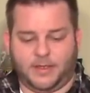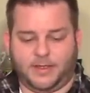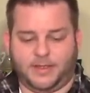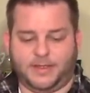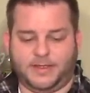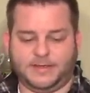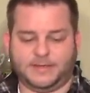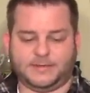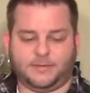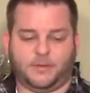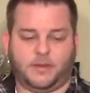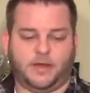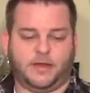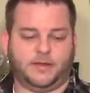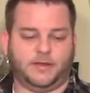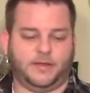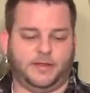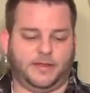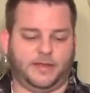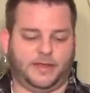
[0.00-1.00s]
This one
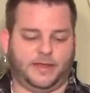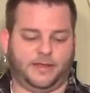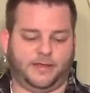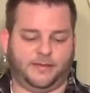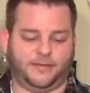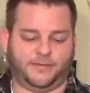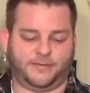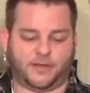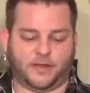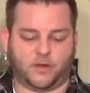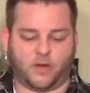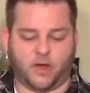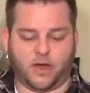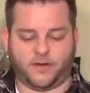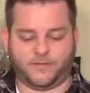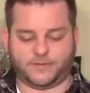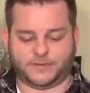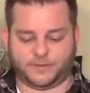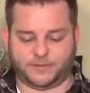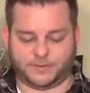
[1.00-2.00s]
is an
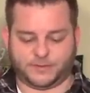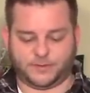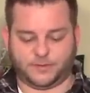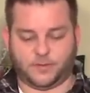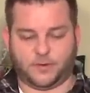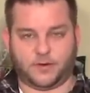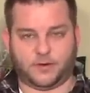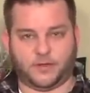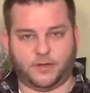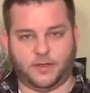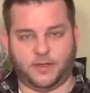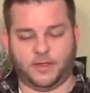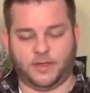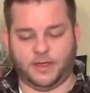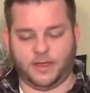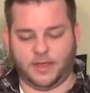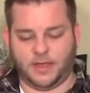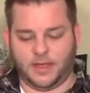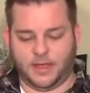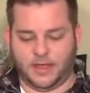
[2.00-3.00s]
officer sword.
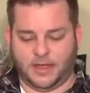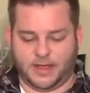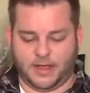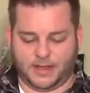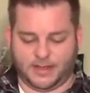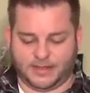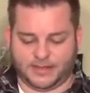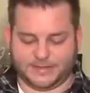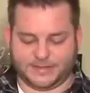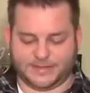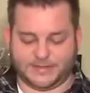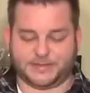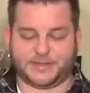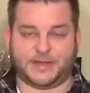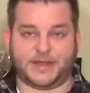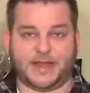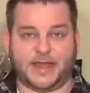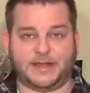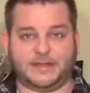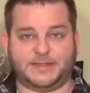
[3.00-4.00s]
And this is a
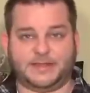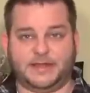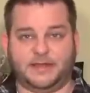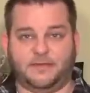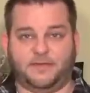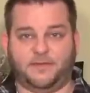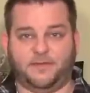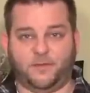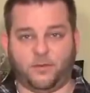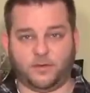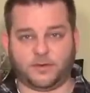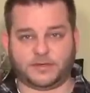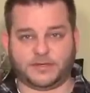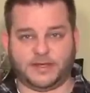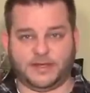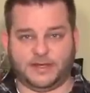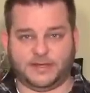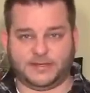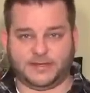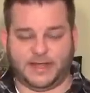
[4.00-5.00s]

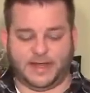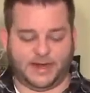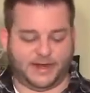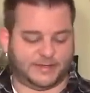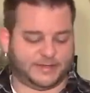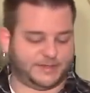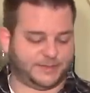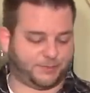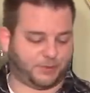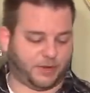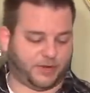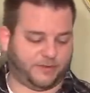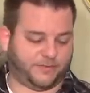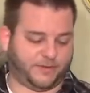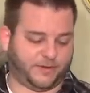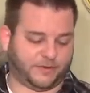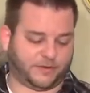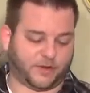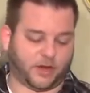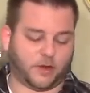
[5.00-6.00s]
1914 dated
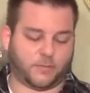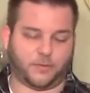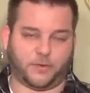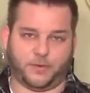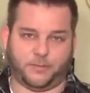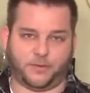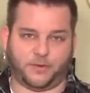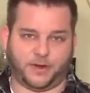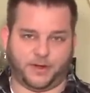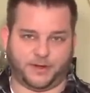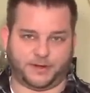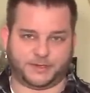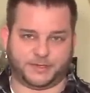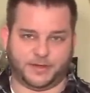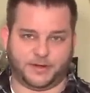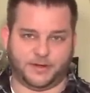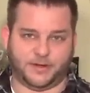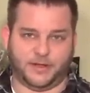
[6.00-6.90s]
Springfield Armory production.